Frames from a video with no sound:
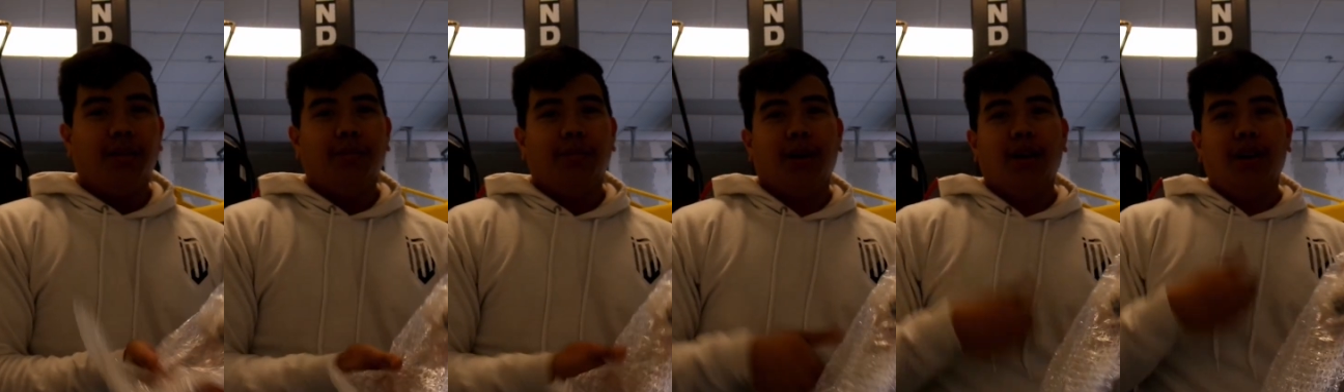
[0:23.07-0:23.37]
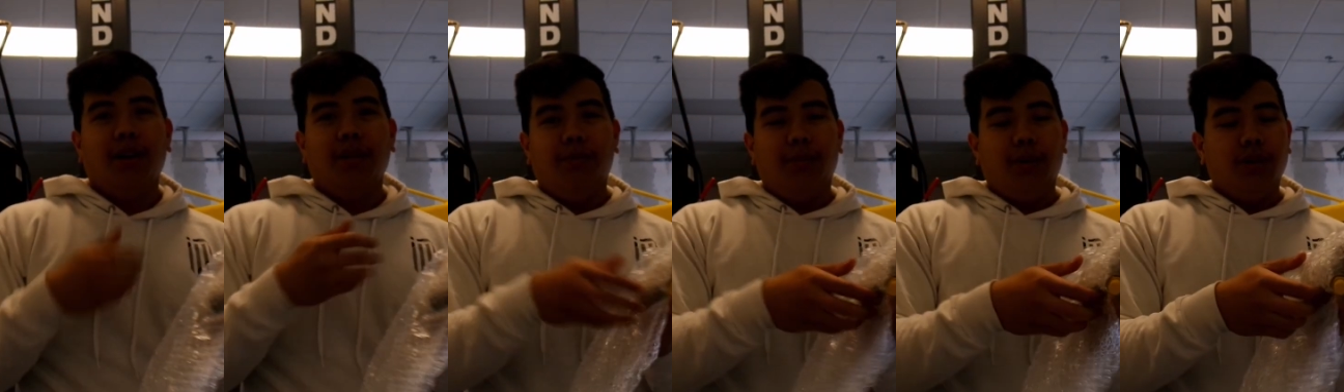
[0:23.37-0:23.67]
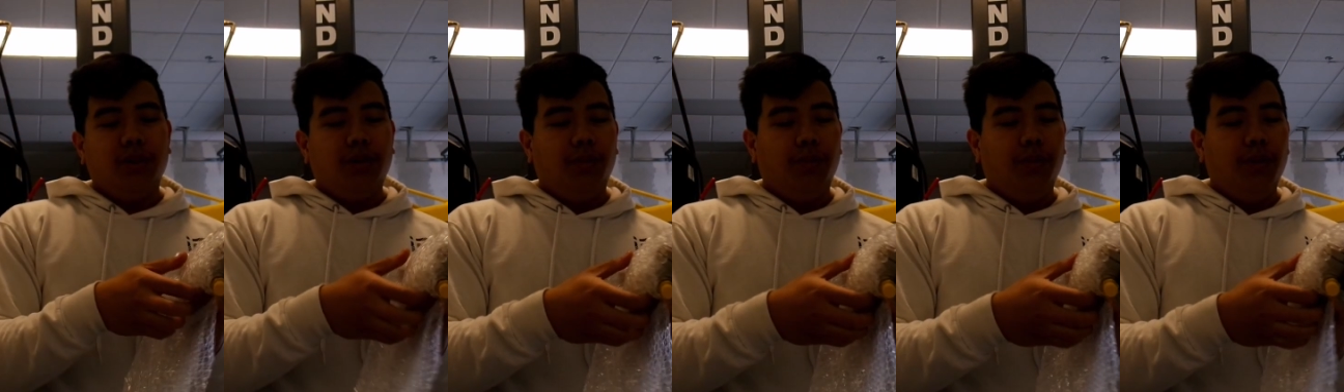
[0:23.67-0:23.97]
My high
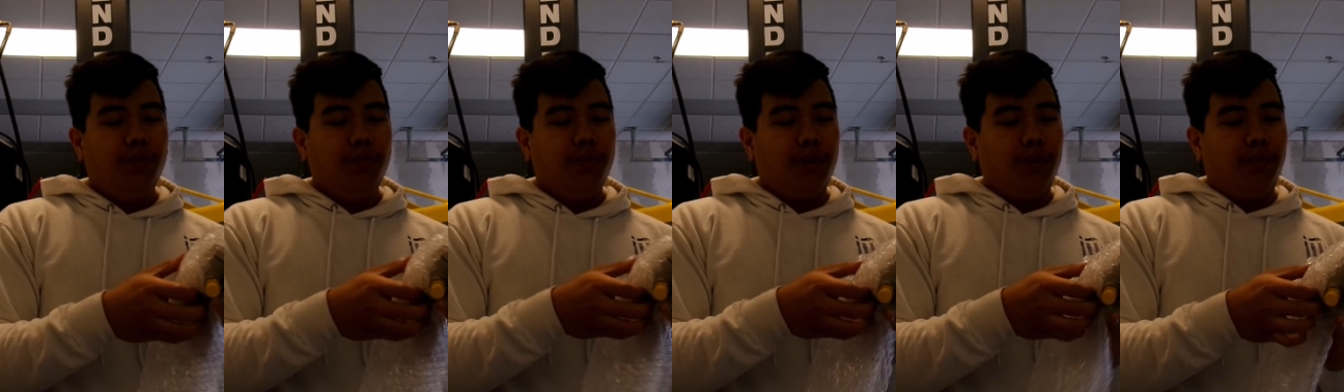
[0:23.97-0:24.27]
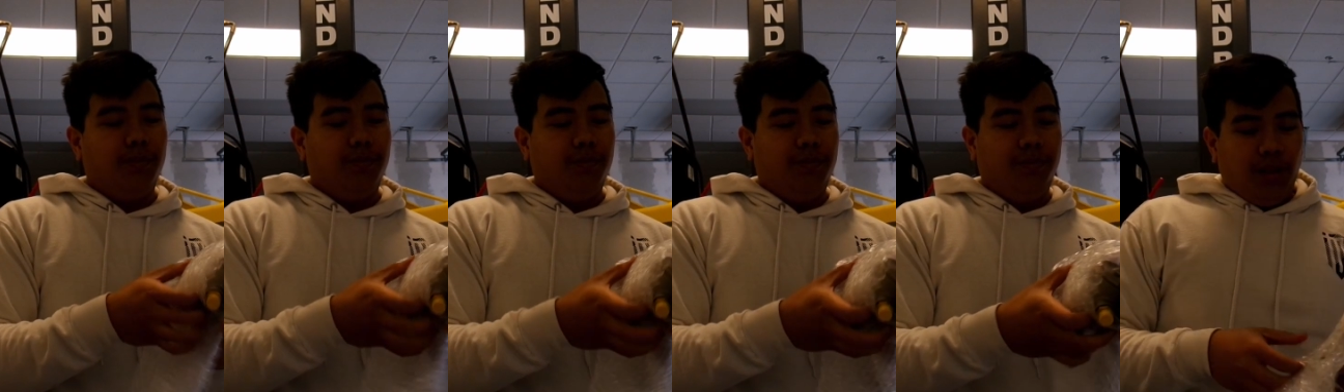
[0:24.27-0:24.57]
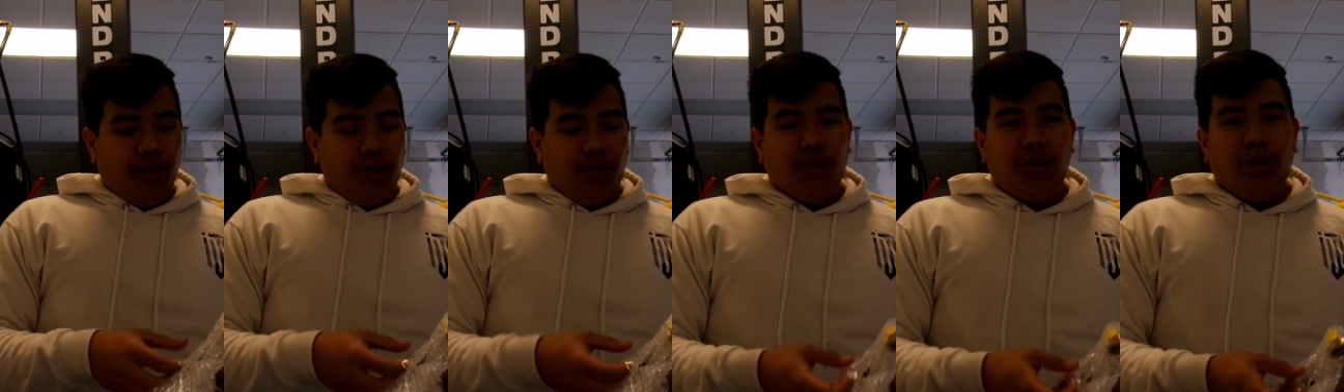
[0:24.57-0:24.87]
pressure fuel pump
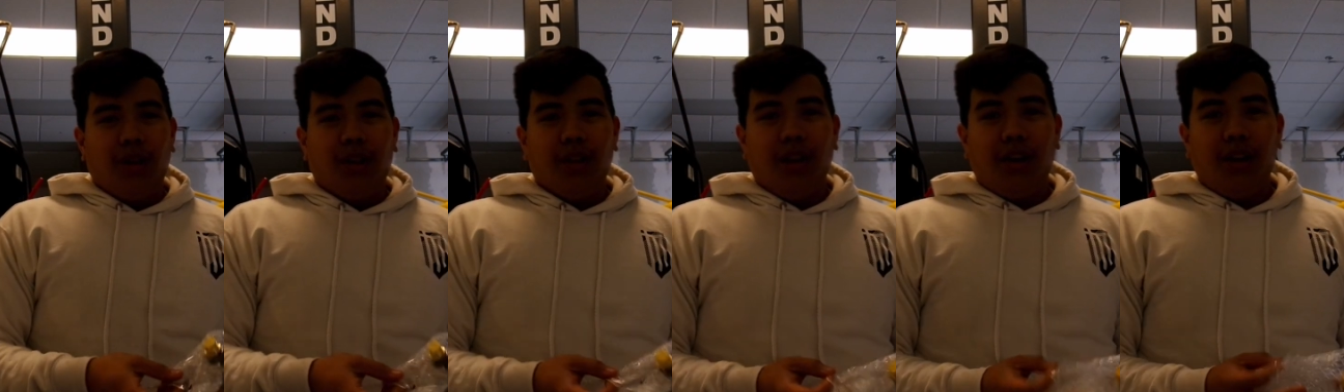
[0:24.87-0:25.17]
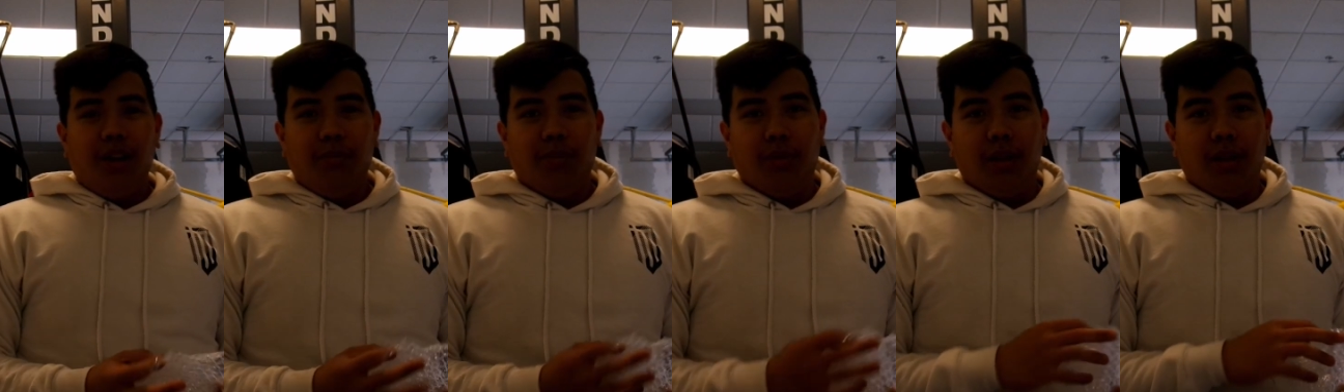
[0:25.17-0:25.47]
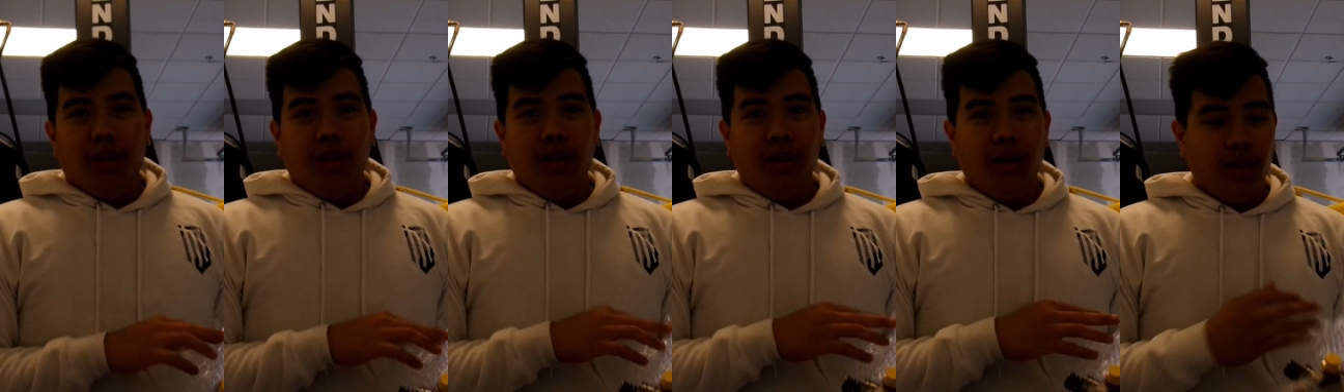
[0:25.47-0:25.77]
that will allow
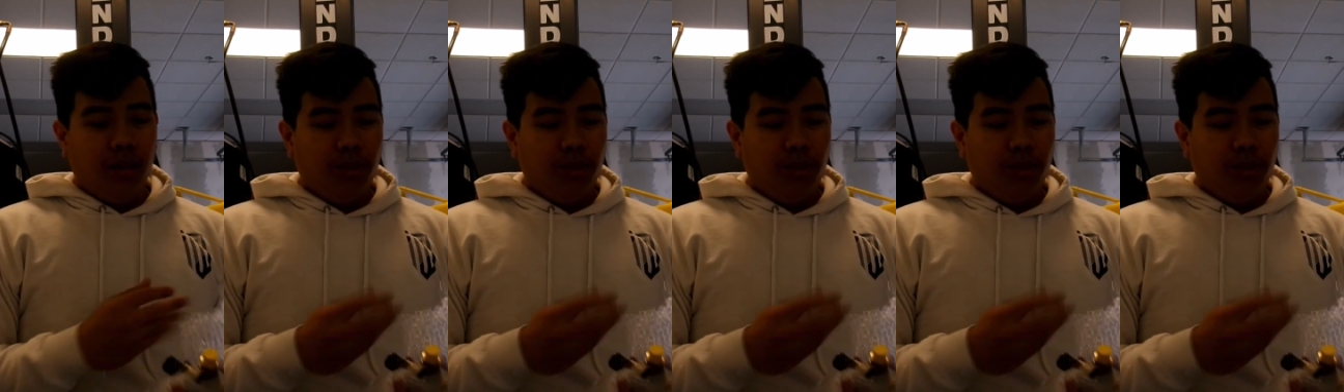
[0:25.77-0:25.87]
me